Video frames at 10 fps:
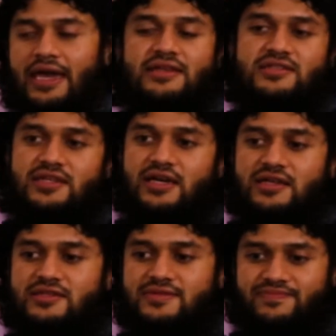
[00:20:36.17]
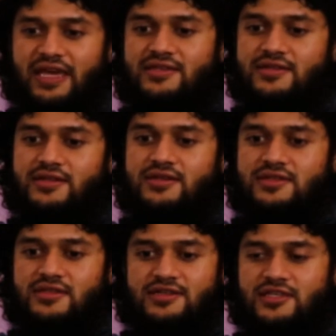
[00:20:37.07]
HTS basically
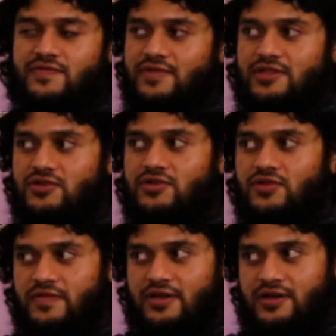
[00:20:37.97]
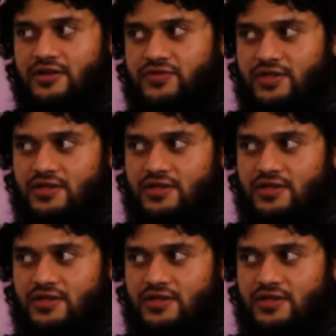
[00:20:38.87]
successfully took over the country.